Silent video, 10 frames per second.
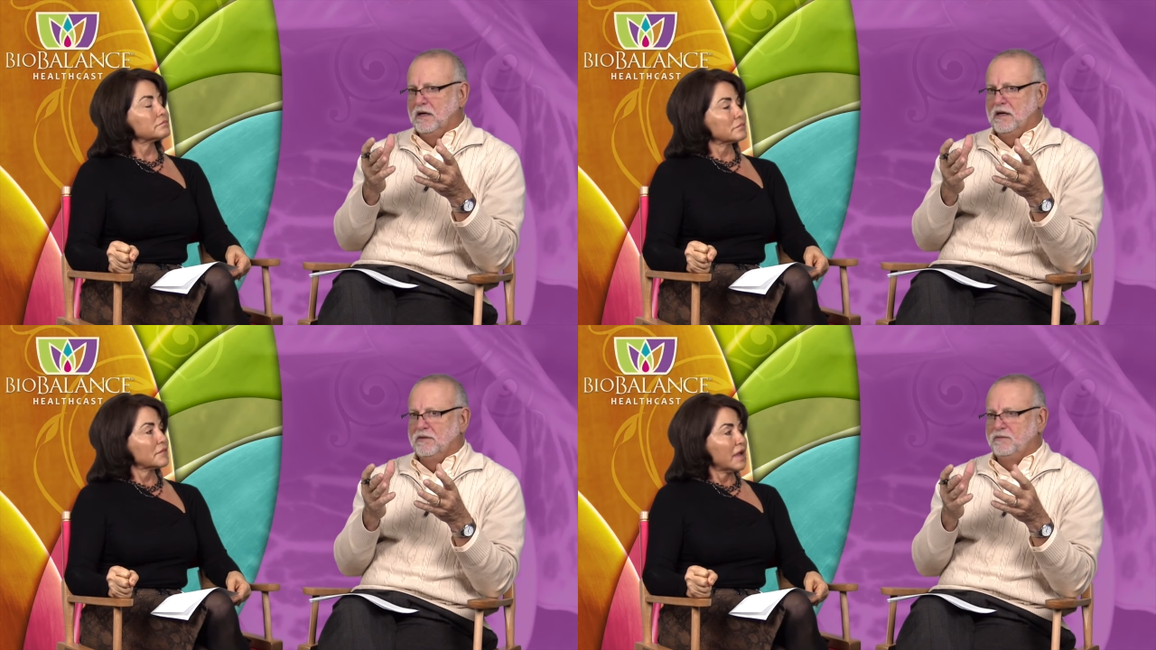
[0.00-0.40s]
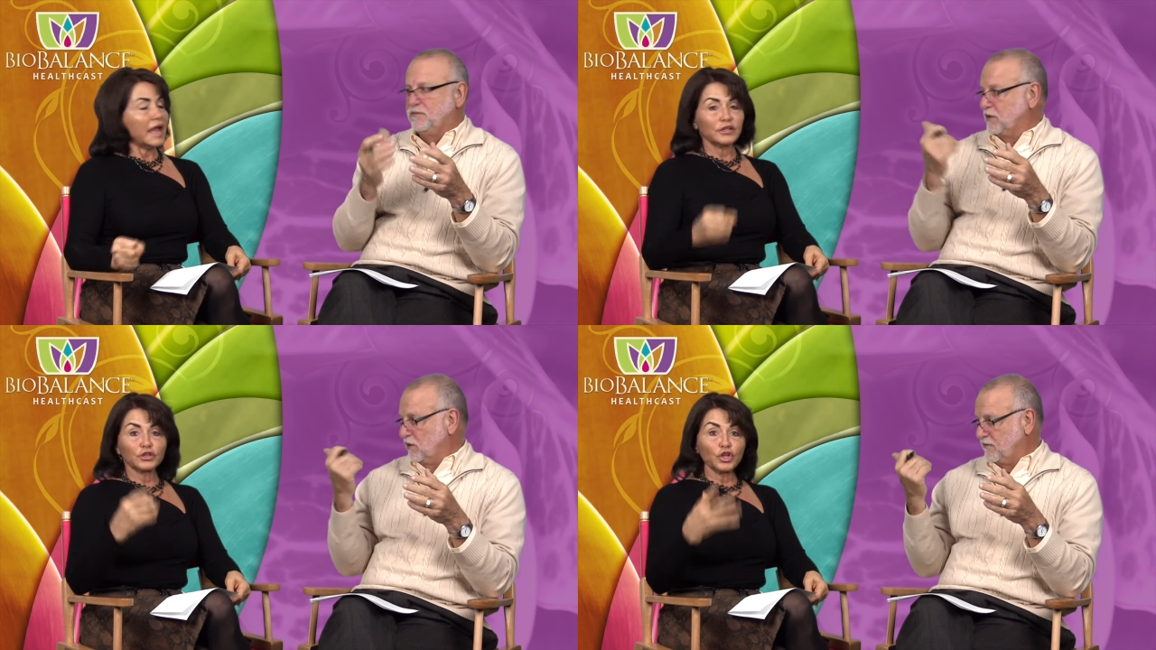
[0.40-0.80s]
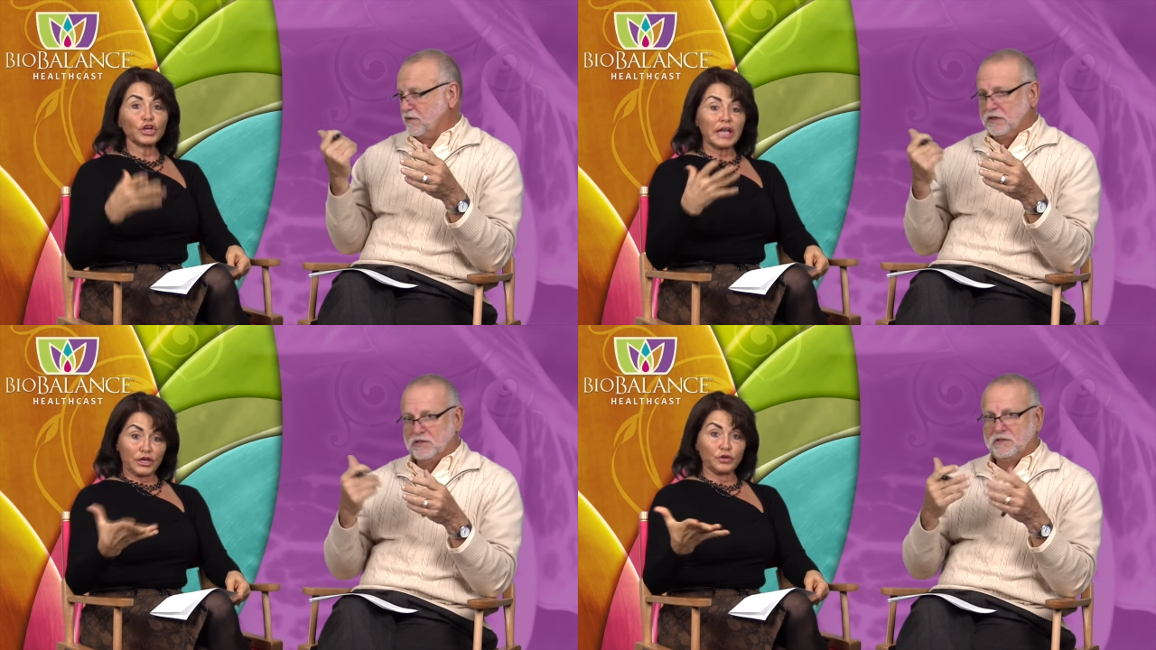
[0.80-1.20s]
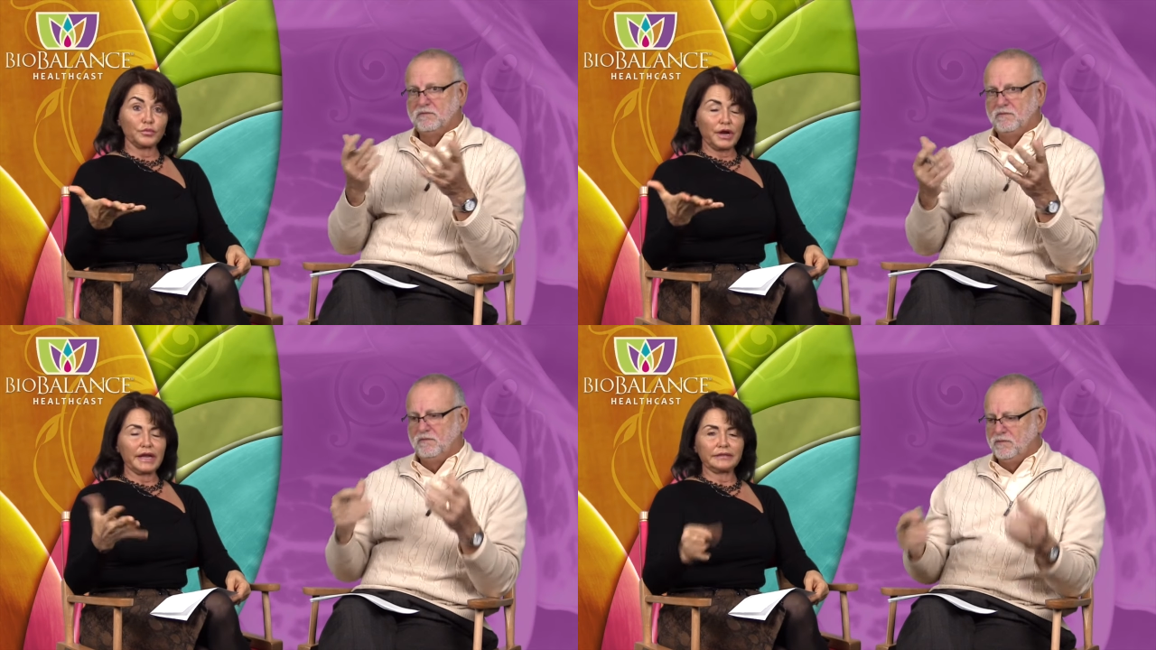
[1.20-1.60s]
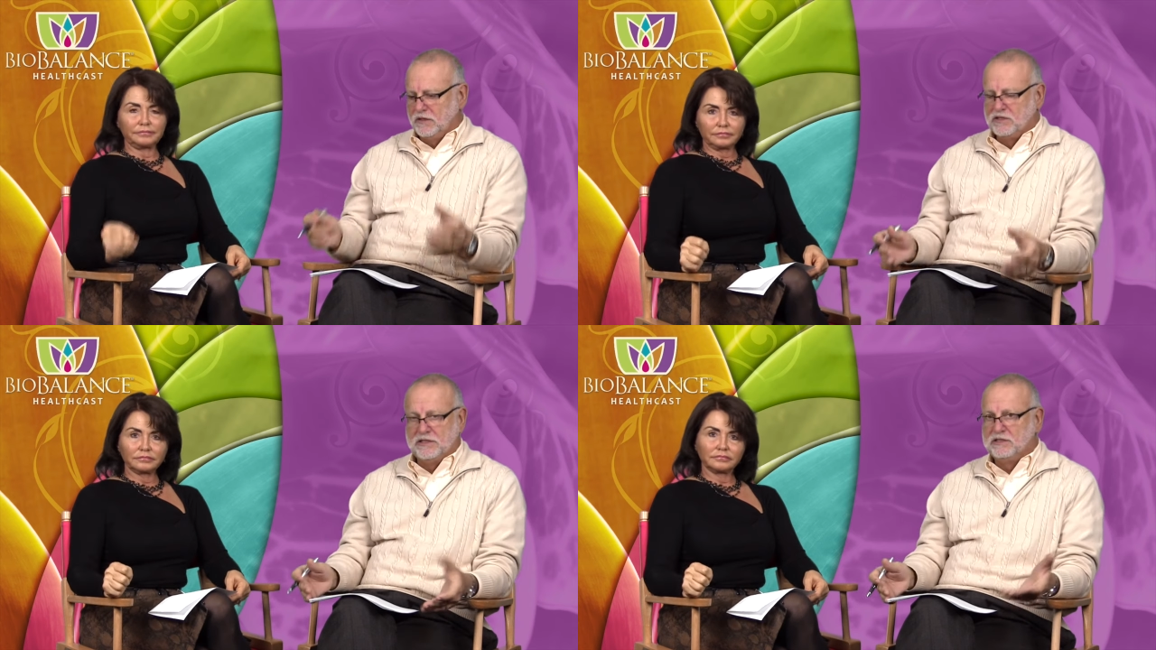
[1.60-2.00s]
Speaker 1: uh, to look, look, for these,
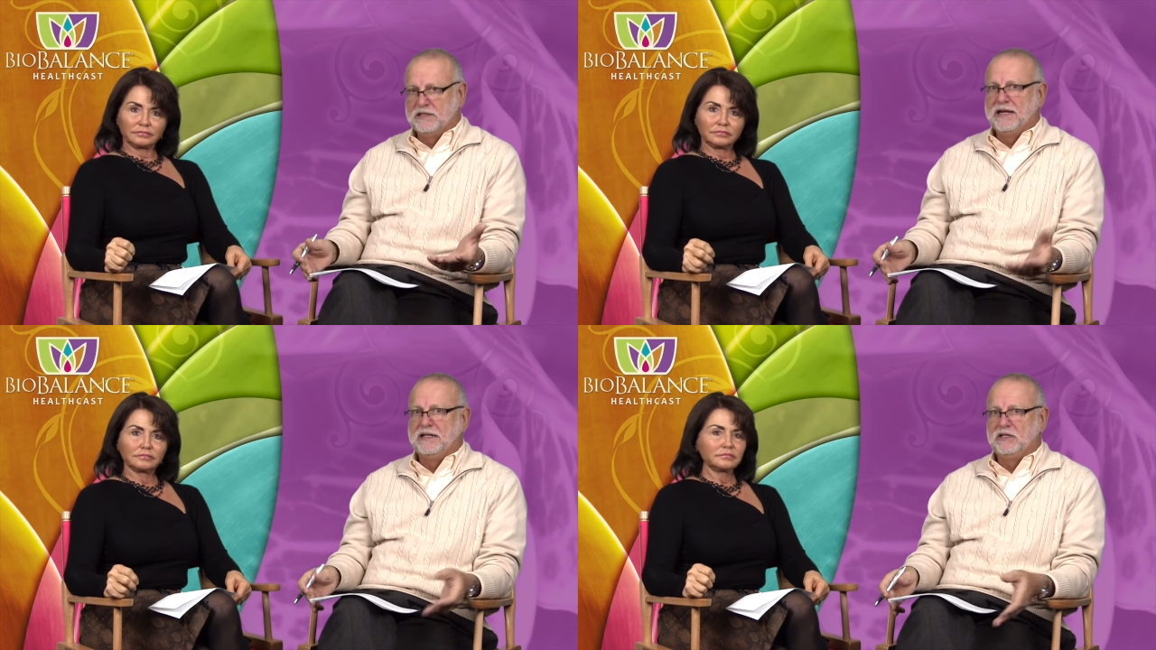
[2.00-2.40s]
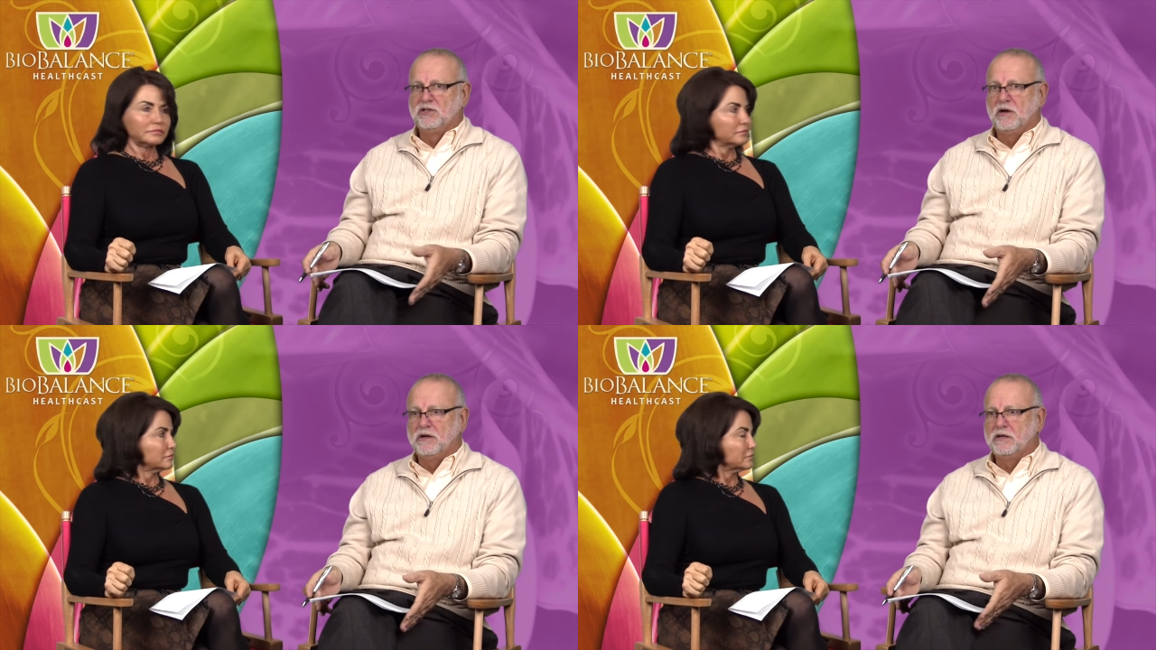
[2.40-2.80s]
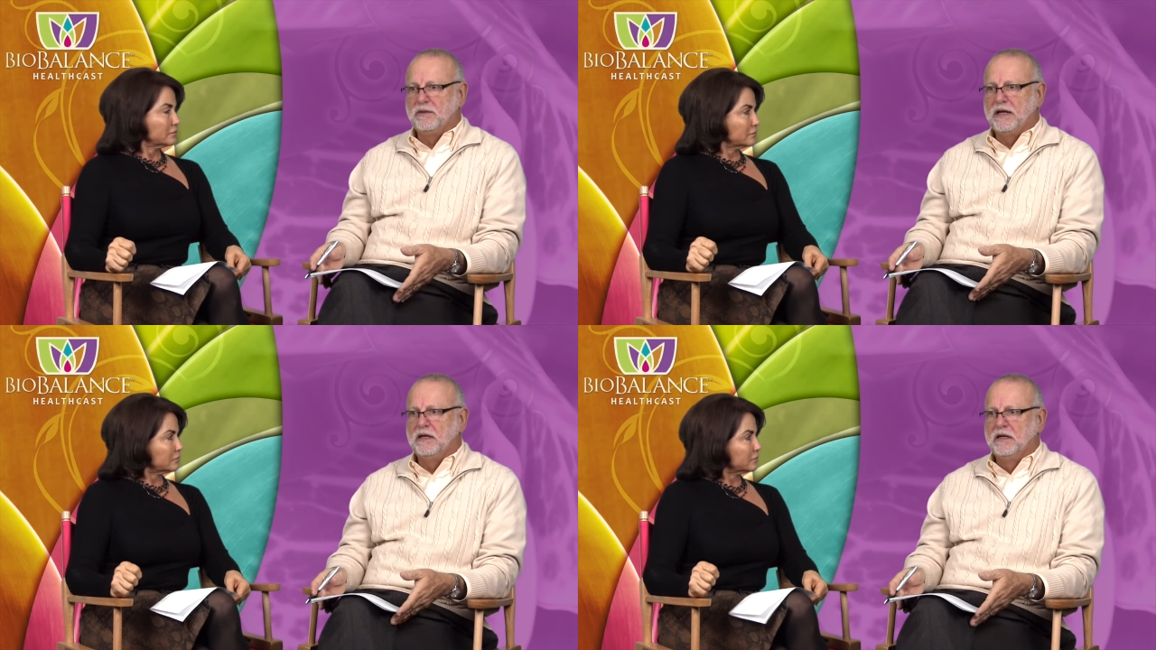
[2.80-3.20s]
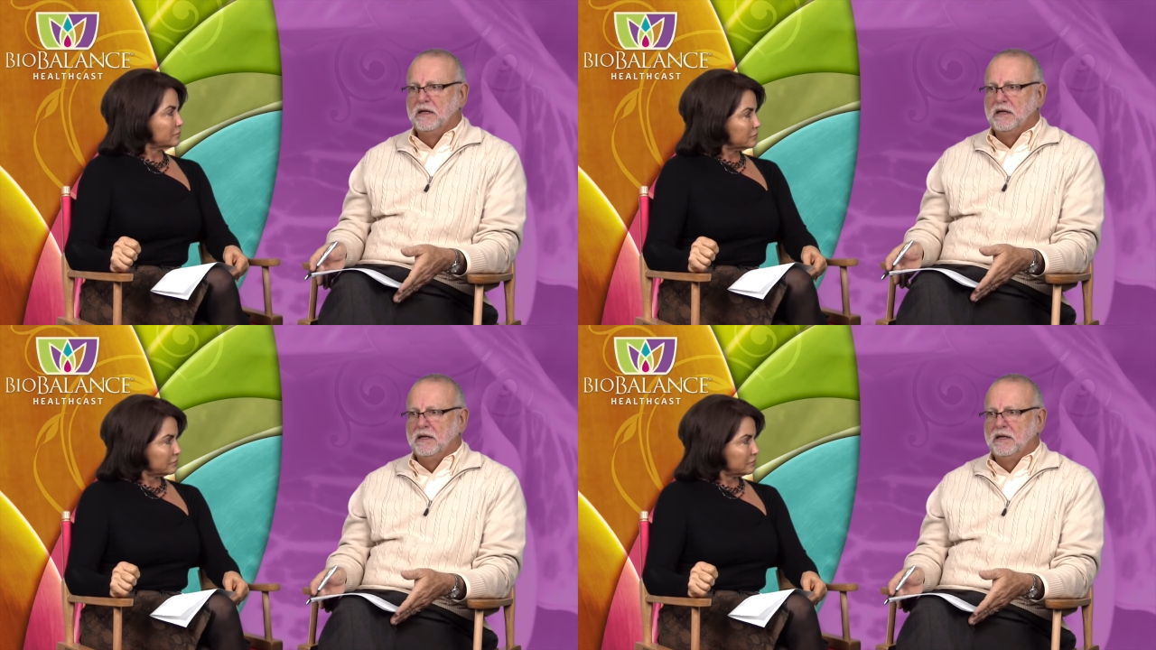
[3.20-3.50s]
these things that Kathy's talking about. Mm-hmm.